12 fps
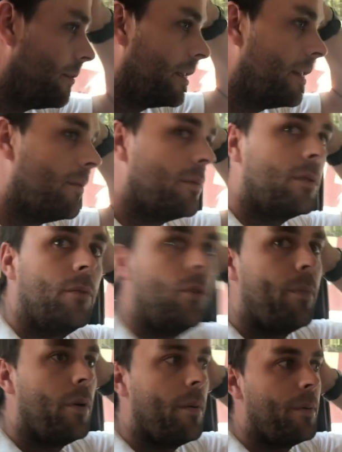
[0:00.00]
them and give them some
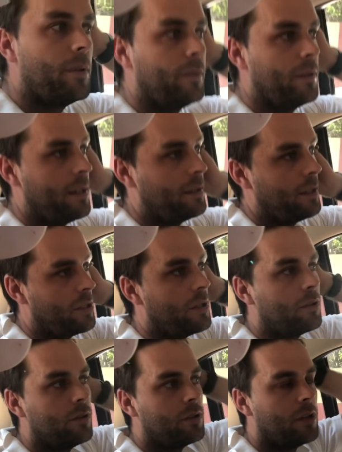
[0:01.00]
more purpose for their
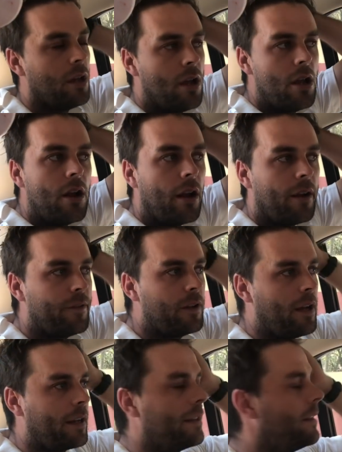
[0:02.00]
session, because I
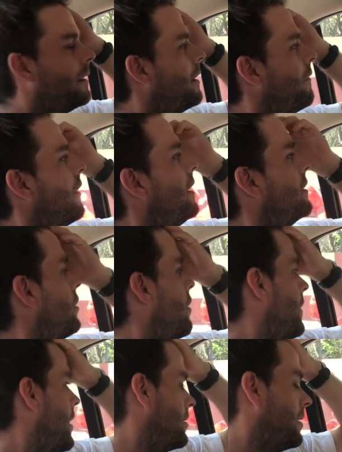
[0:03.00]
feel like they've hit so
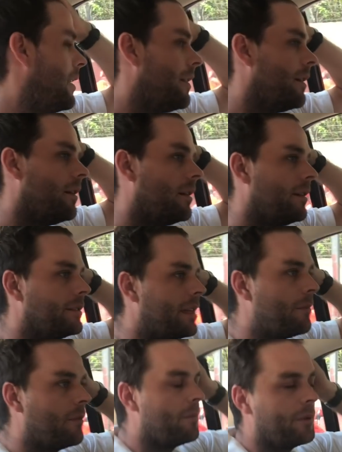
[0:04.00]
much now that
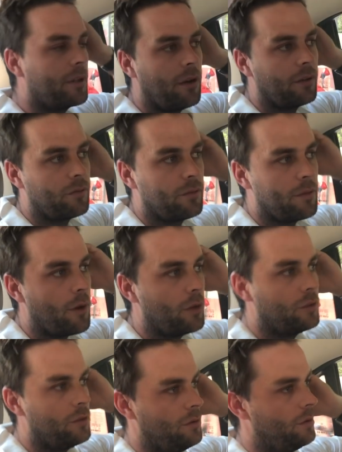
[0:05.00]
some of them are going through the
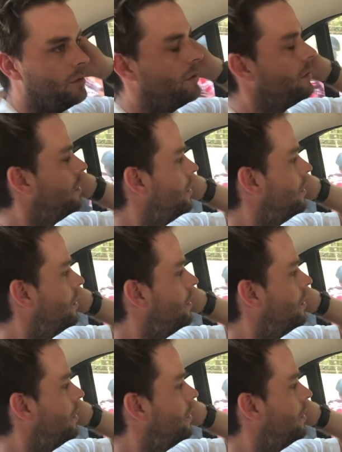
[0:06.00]
motions. Yeah,